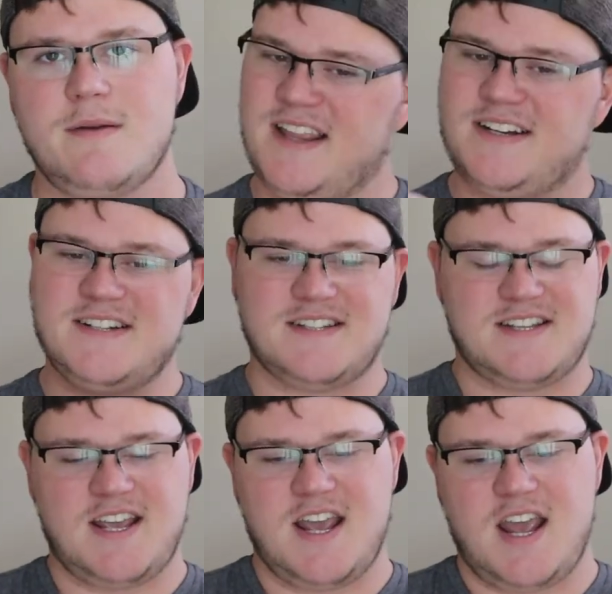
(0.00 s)
There's
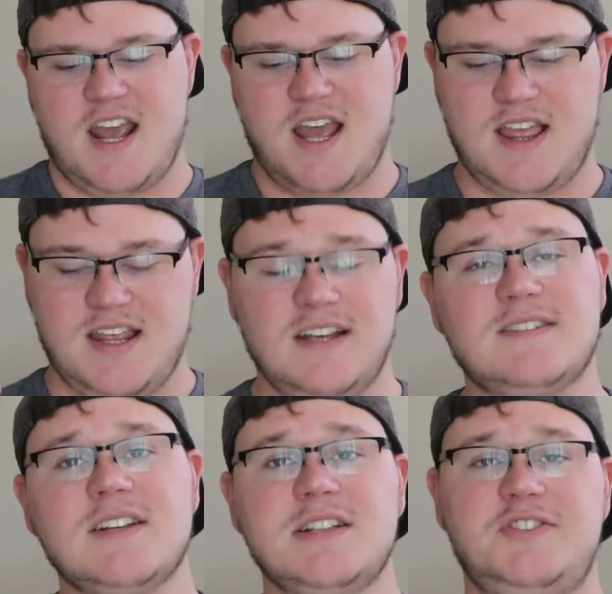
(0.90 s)
just,
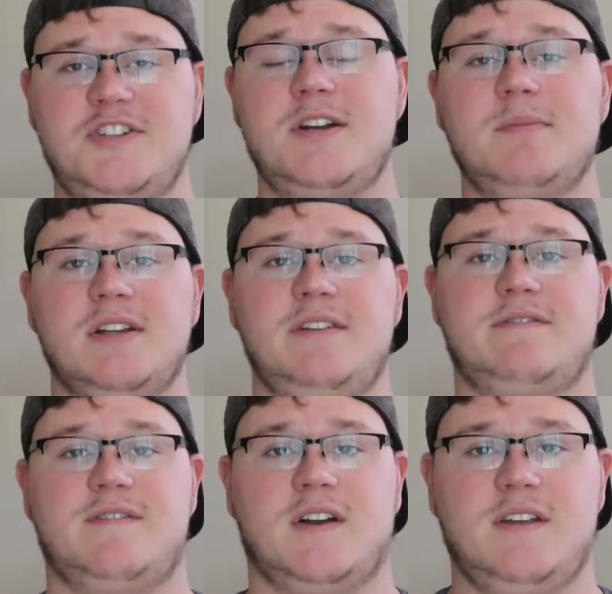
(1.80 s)
it's a legitimately
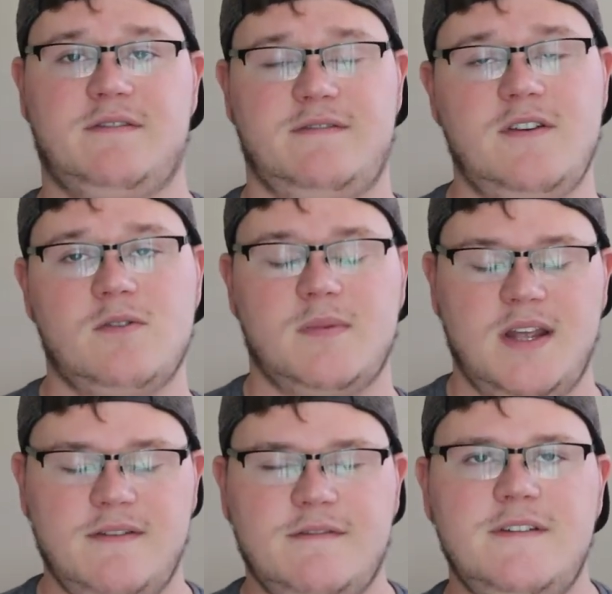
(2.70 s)
funny film.
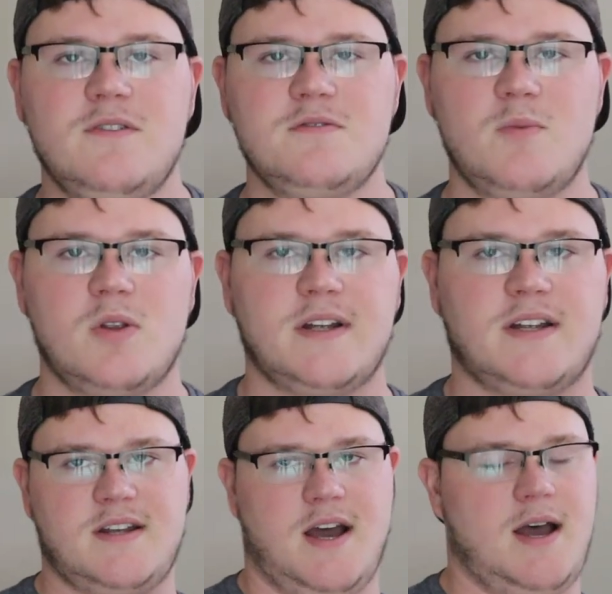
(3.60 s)
It feels more
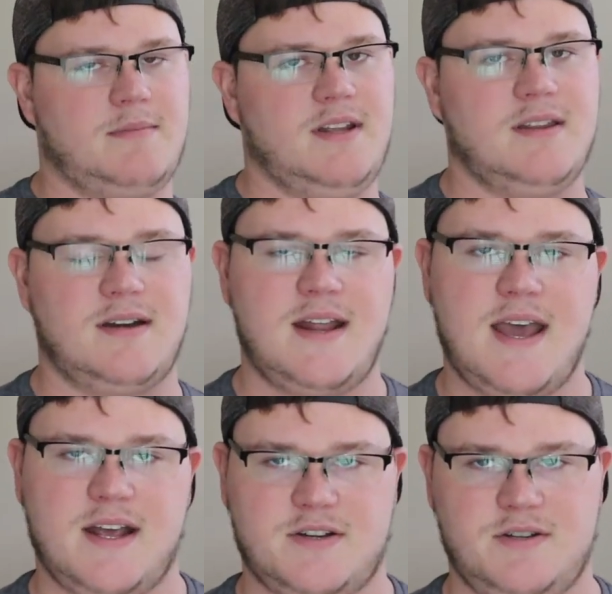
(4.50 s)
a comedy than an
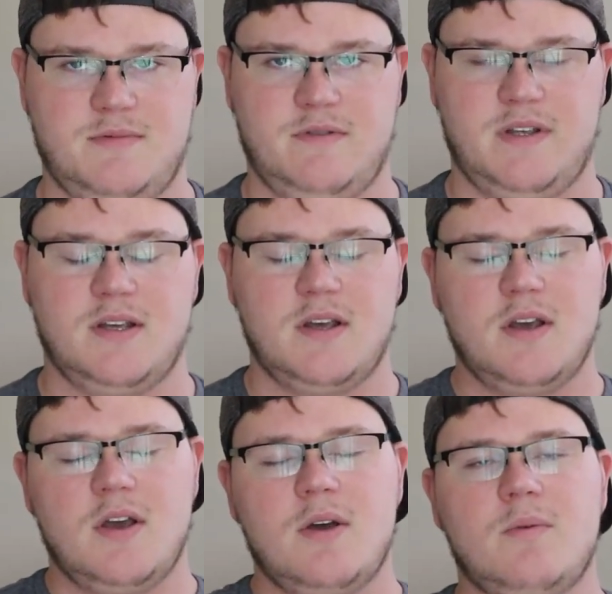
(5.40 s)
action movie,
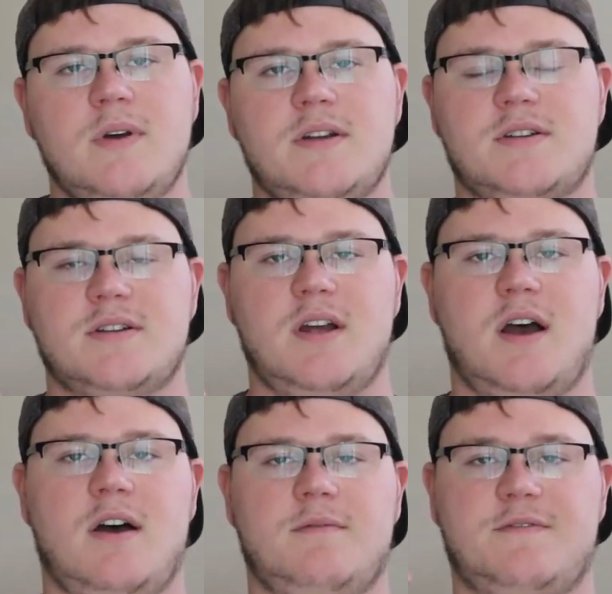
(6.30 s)
which
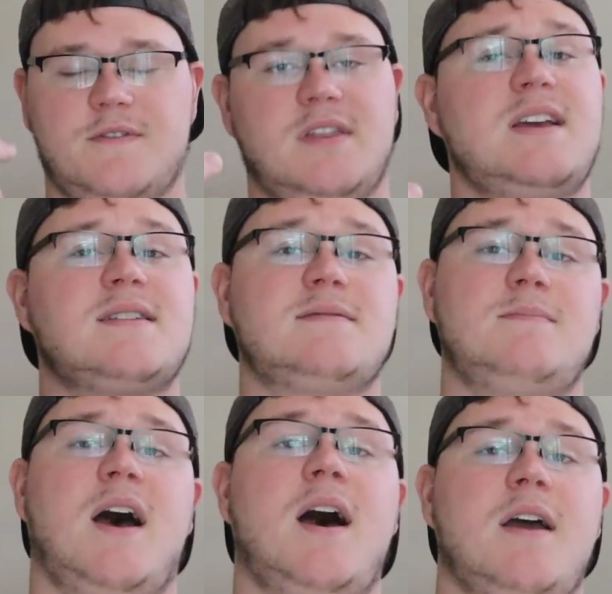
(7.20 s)
um, for
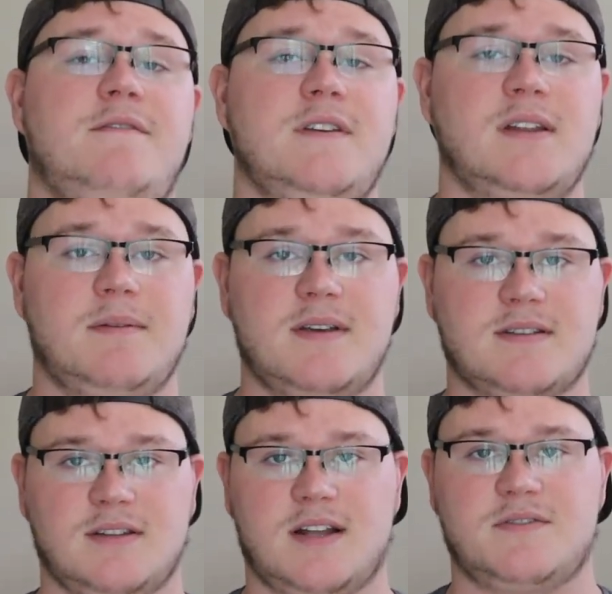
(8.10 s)
this, I feel like makes
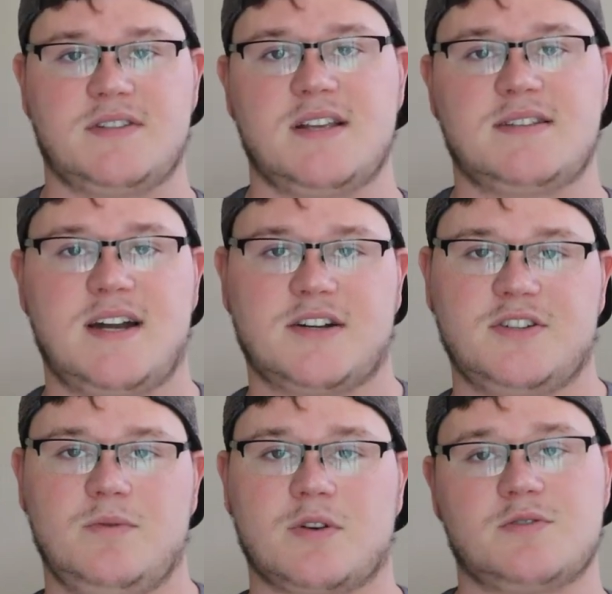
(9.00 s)
a lot of sense and
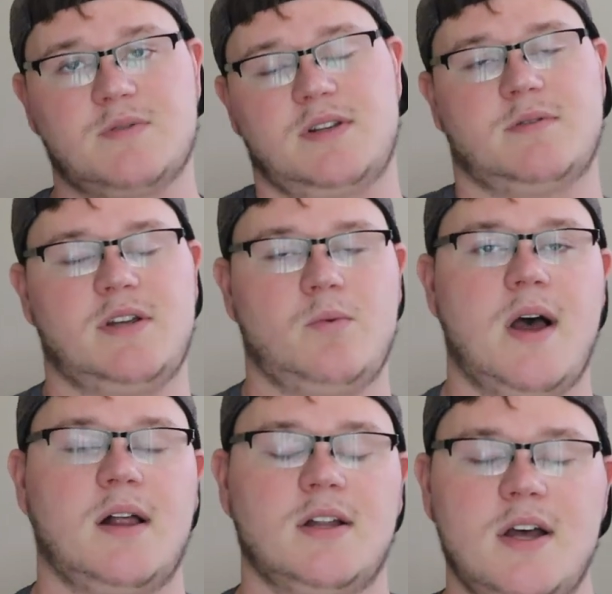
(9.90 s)
actually works really, really
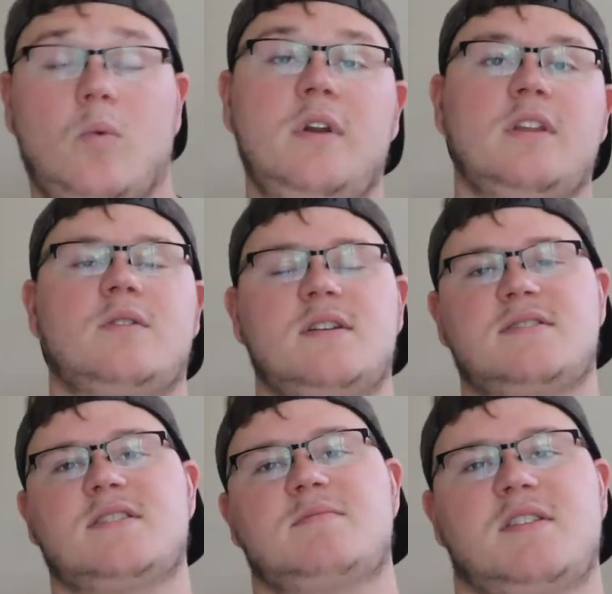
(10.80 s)
well. One of the
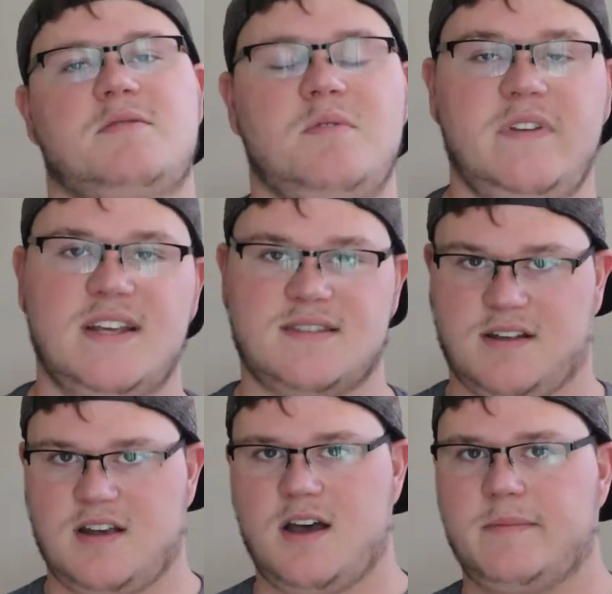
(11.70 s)
greatest things about this movie is
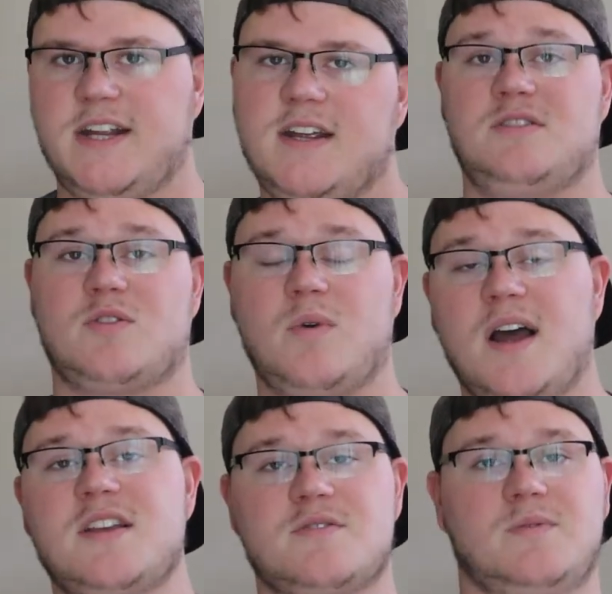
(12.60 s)
the comedy. The
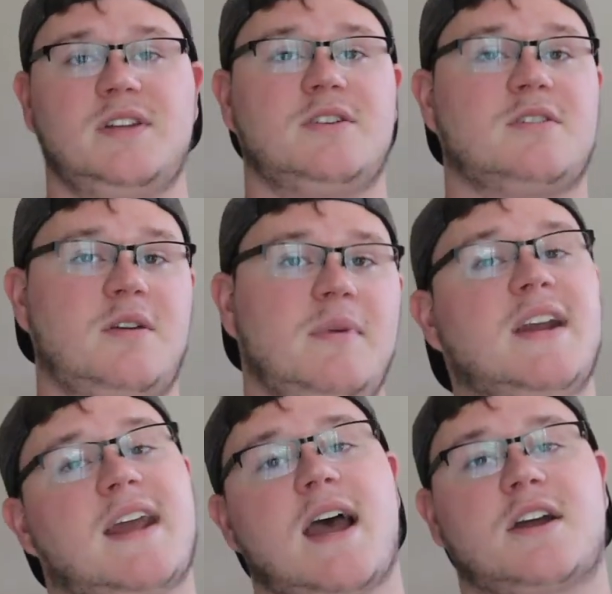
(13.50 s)
Rock is a really good
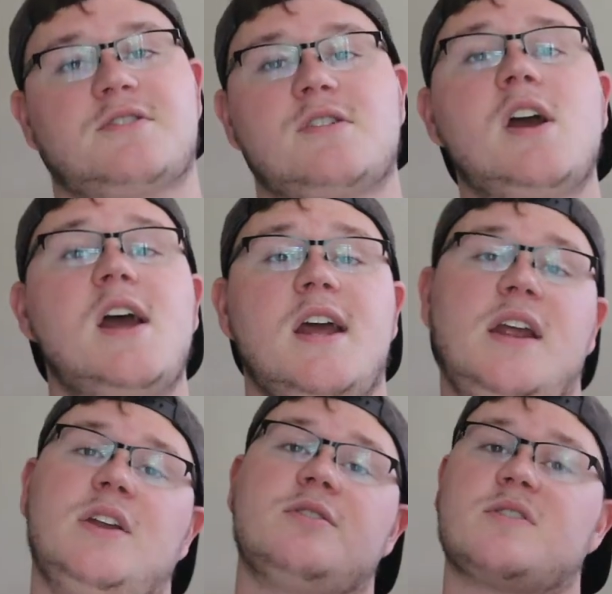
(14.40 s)
comedic actor
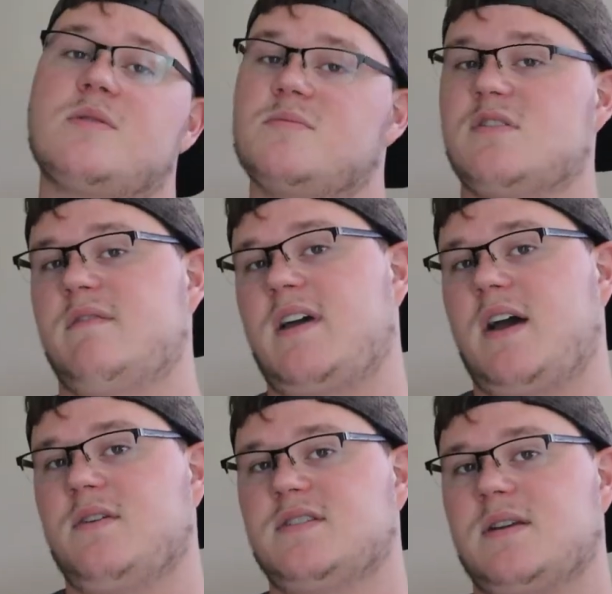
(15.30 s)
in terms of
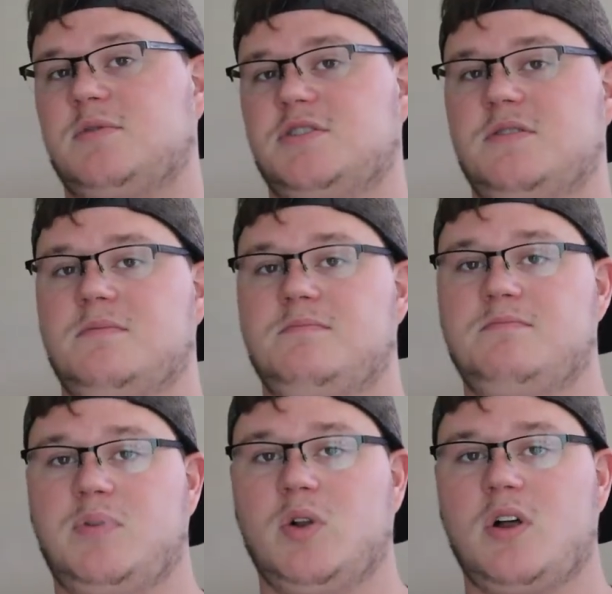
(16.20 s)
how he's able to
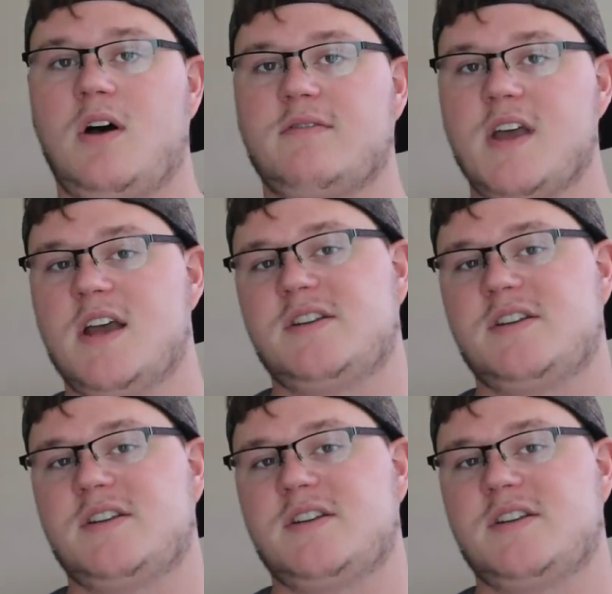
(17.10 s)
pull off.